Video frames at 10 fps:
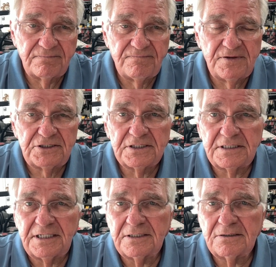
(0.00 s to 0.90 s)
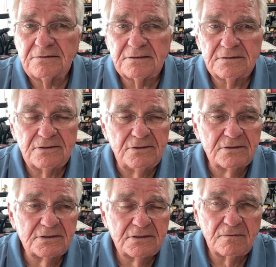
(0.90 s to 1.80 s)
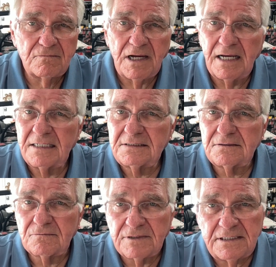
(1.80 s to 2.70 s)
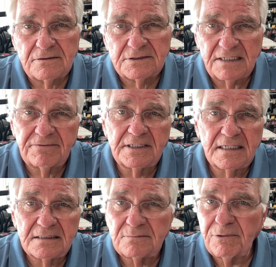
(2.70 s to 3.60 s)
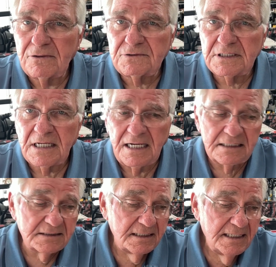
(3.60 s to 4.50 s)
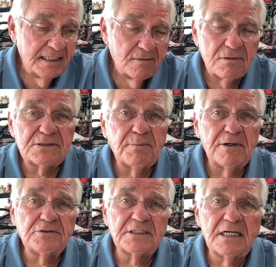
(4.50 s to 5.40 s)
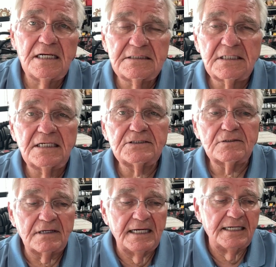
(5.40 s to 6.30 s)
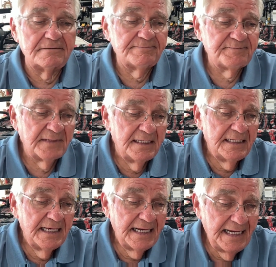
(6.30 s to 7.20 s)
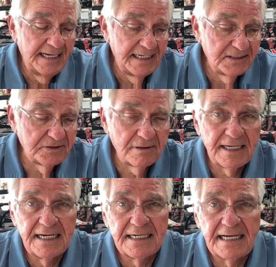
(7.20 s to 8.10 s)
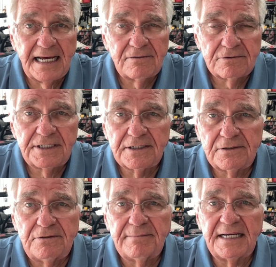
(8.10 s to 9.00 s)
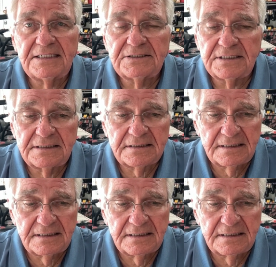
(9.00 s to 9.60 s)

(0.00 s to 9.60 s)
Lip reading: fishing gear, to hooks, to rods, to reels, everything. There's pros and cons. Well, there's pros and cons to Ester line. And Ester line, I don't care who makes it,